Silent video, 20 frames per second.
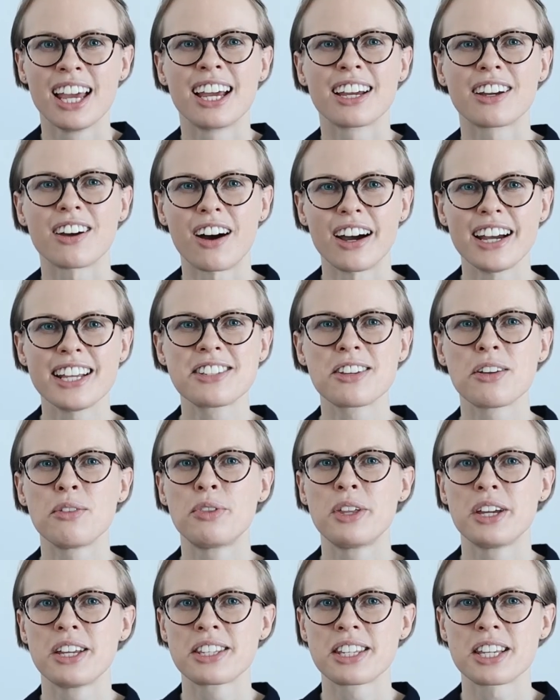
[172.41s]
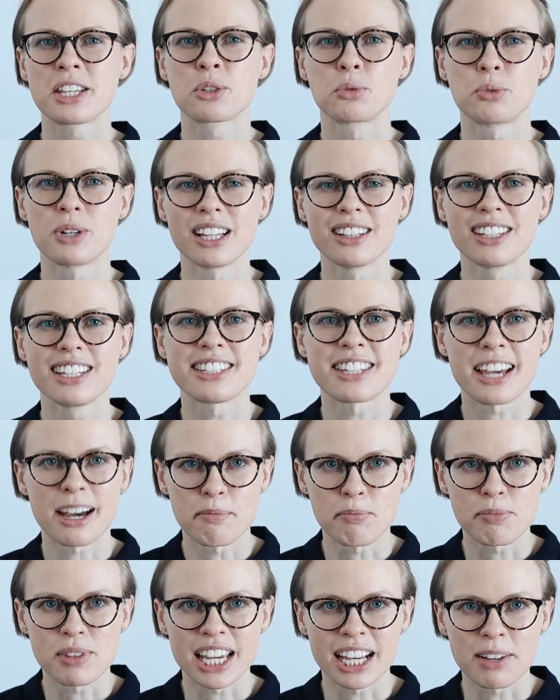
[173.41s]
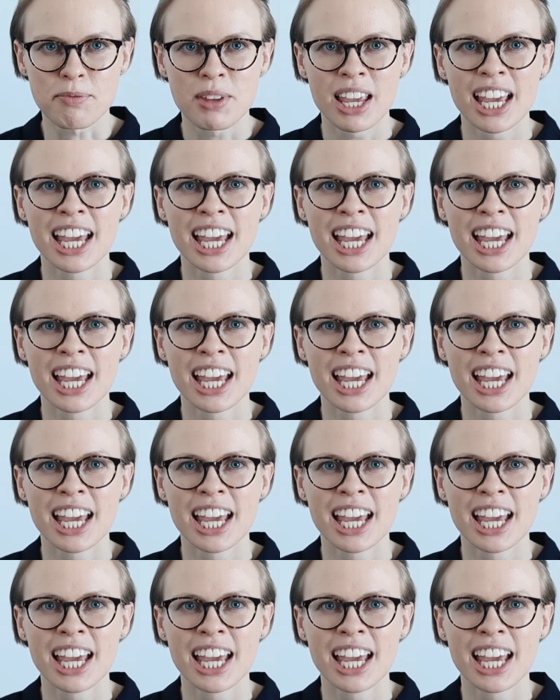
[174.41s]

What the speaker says: Guys, this is really tempting.